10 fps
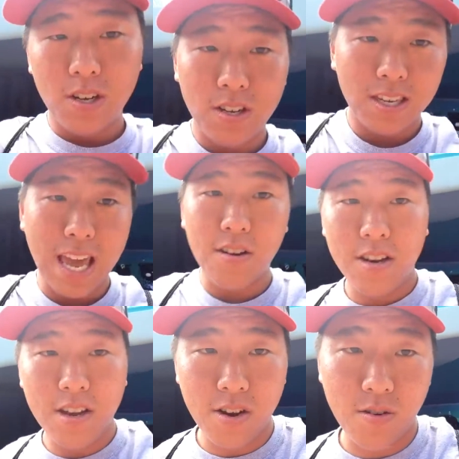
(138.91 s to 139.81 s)
well, now
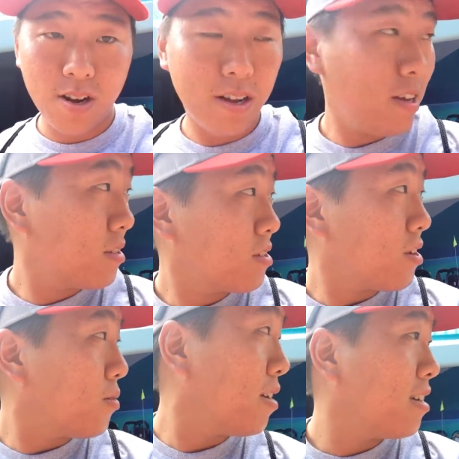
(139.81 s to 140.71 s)
you know.
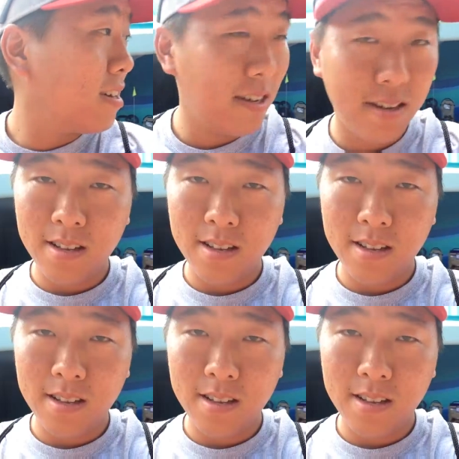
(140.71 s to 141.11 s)
So